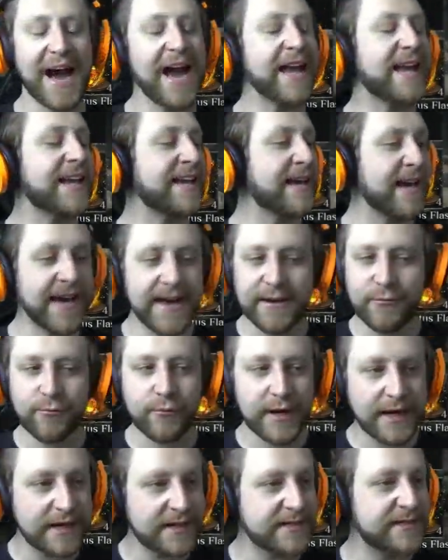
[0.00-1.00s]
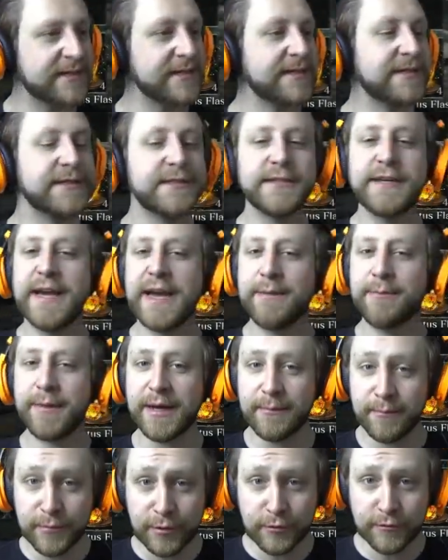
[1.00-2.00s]
I can't wait to get
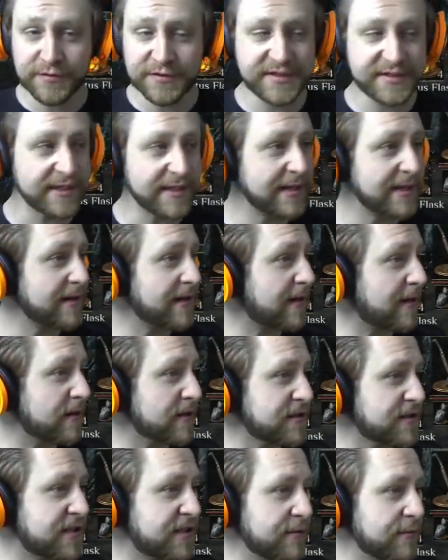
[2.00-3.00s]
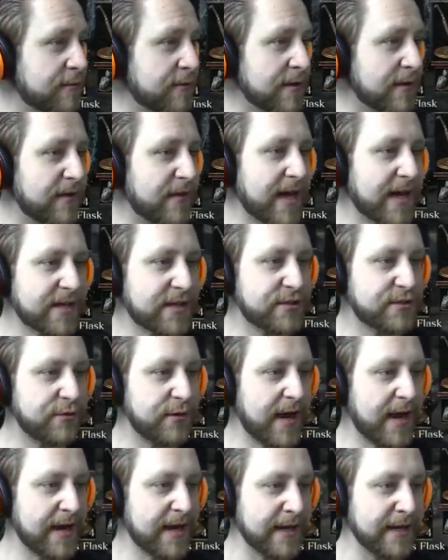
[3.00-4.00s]
my moves onto that
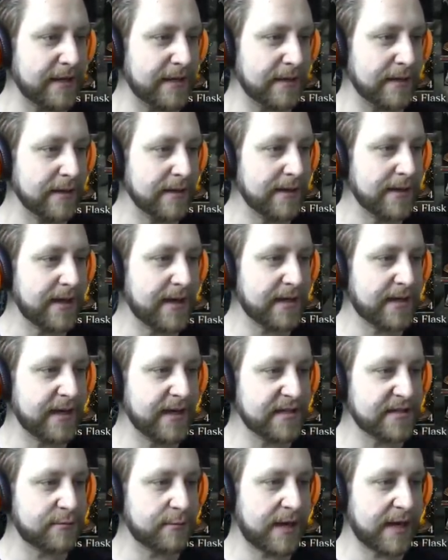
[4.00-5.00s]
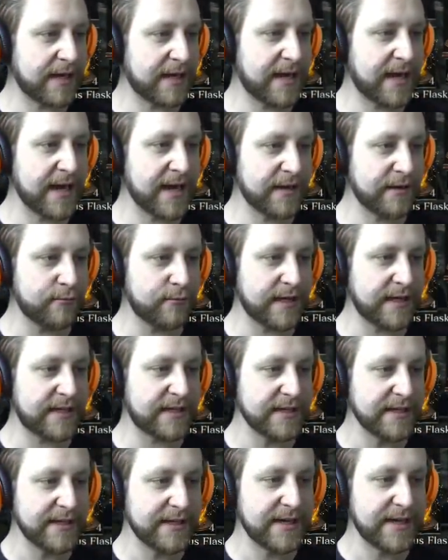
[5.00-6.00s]
dragon! And King Swag can't
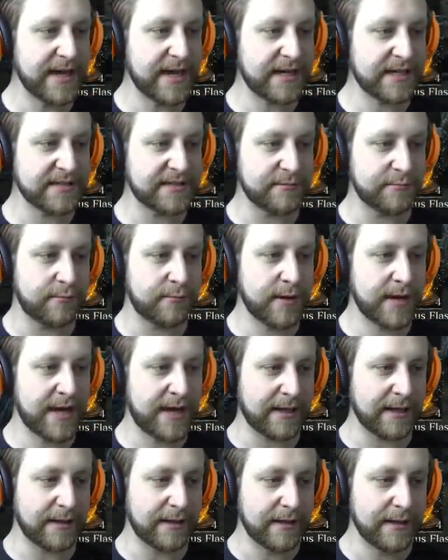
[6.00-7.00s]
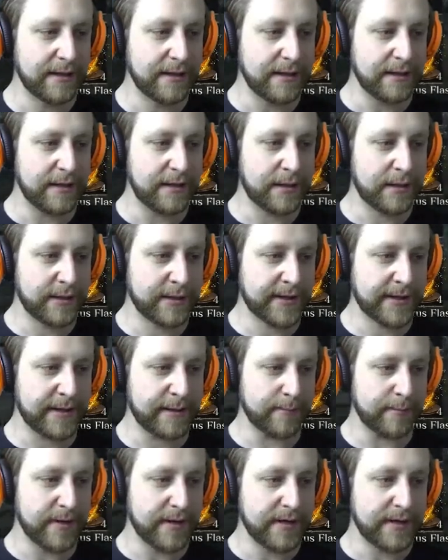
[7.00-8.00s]
wait as well! Look at
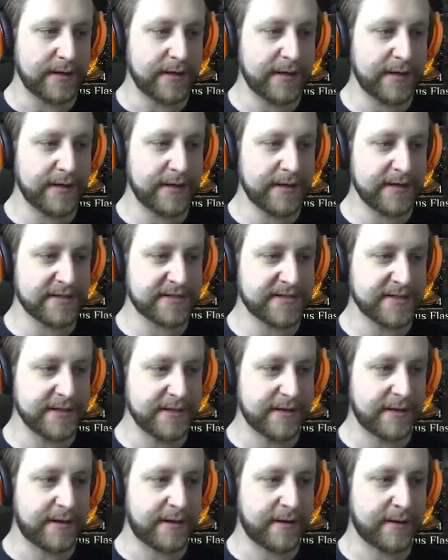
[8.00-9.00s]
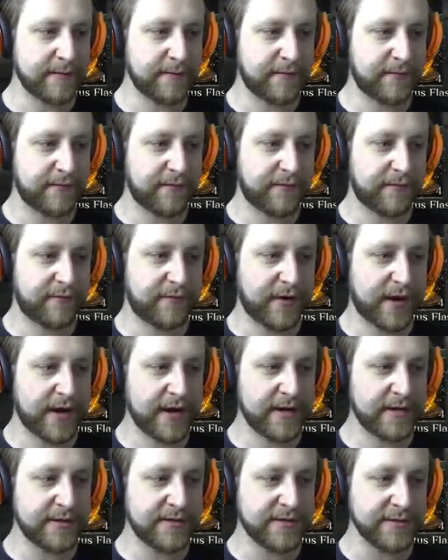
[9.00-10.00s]
him, he is on
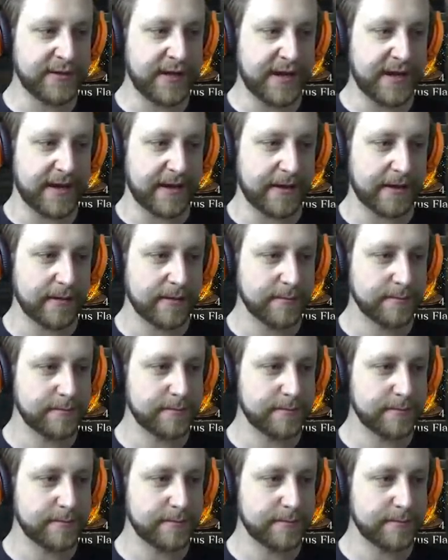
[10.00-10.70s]
fire today!